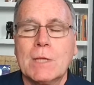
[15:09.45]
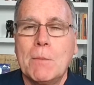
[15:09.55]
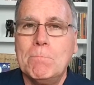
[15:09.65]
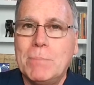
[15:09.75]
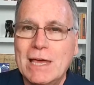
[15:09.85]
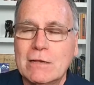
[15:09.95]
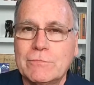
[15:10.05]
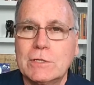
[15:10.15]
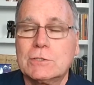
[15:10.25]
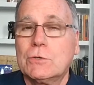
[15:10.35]

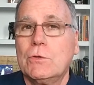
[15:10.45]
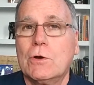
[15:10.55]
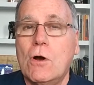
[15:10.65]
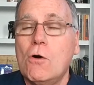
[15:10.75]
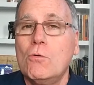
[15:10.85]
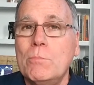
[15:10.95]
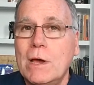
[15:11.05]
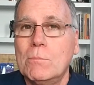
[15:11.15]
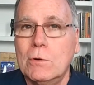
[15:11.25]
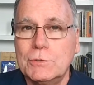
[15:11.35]
benefit to their own
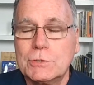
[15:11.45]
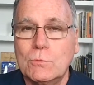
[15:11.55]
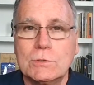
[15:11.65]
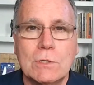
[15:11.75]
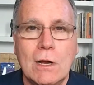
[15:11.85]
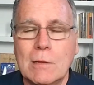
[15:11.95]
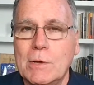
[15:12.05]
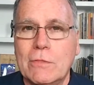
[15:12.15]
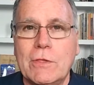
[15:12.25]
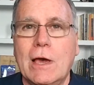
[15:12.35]
members. We'll talk
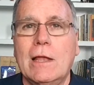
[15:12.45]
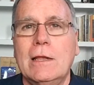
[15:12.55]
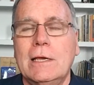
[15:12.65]
about that,